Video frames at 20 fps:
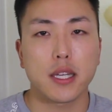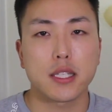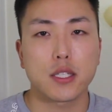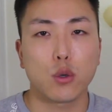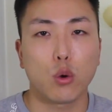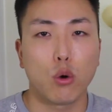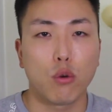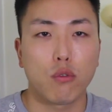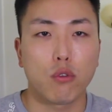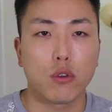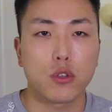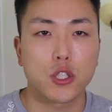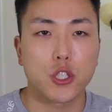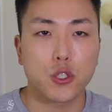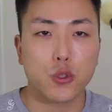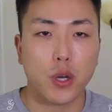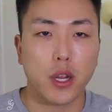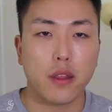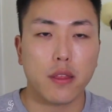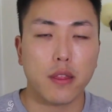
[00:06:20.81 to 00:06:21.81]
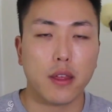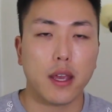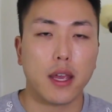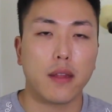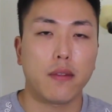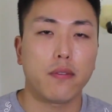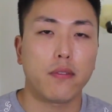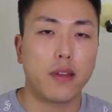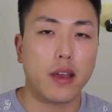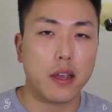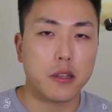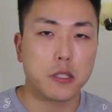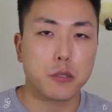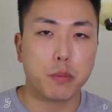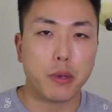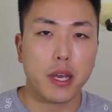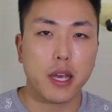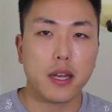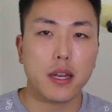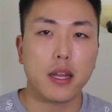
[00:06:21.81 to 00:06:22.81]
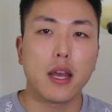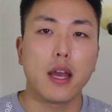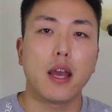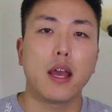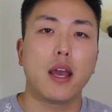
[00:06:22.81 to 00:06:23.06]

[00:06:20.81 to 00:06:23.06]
its overall strength and lifespan,